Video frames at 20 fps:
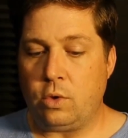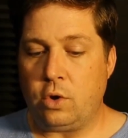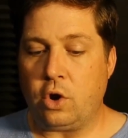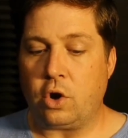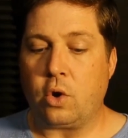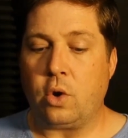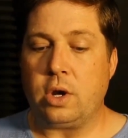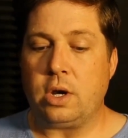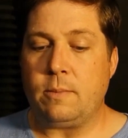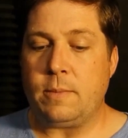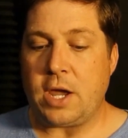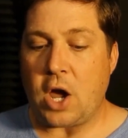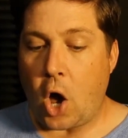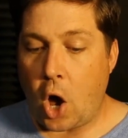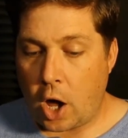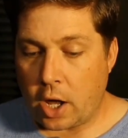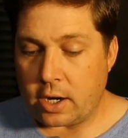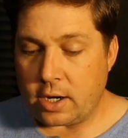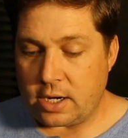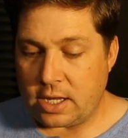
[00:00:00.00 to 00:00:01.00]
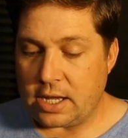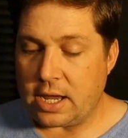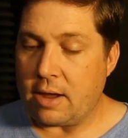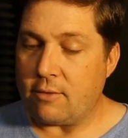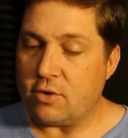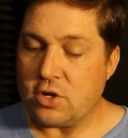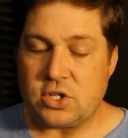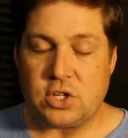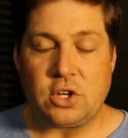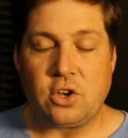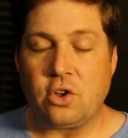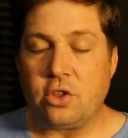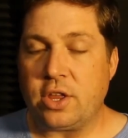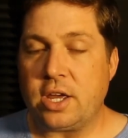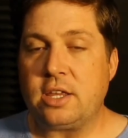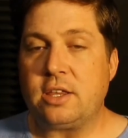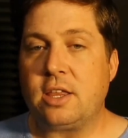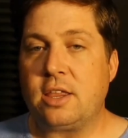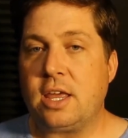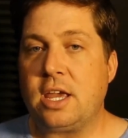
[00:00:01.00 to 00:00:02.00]
You're going to be auditing every single
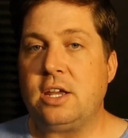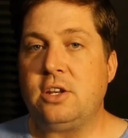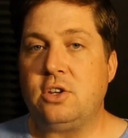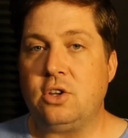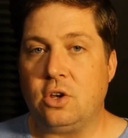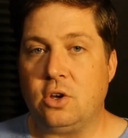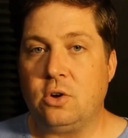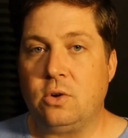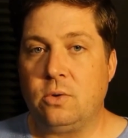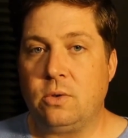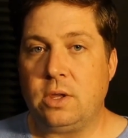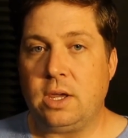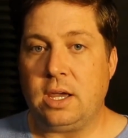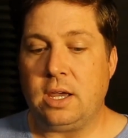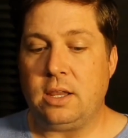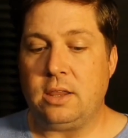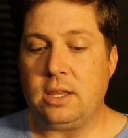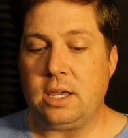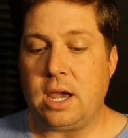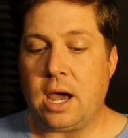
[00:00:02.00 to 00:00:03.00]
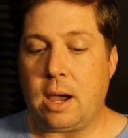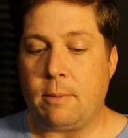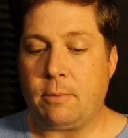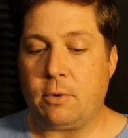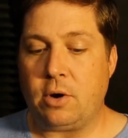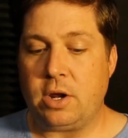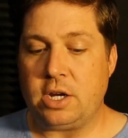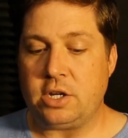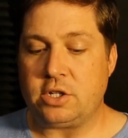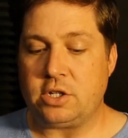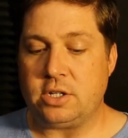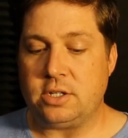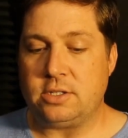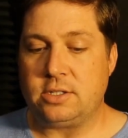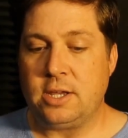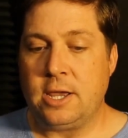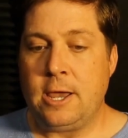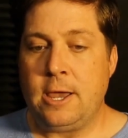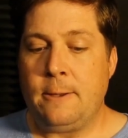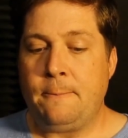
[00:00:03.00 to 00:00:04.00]
thing that they do in the
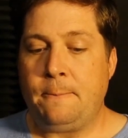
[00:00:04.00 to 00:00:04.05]
operations,